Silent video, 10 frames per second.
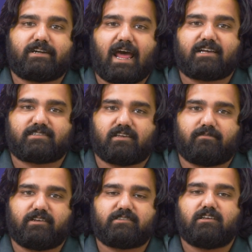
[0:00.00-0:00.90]
tax
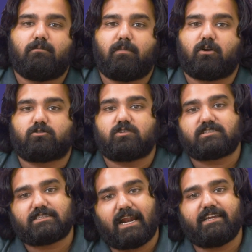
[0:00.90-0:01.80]
savings, but also
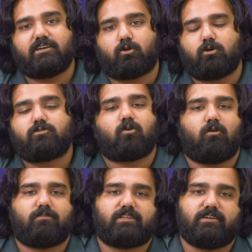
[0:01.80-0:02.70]
steady growth
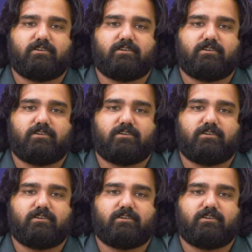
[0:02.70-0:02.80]
over the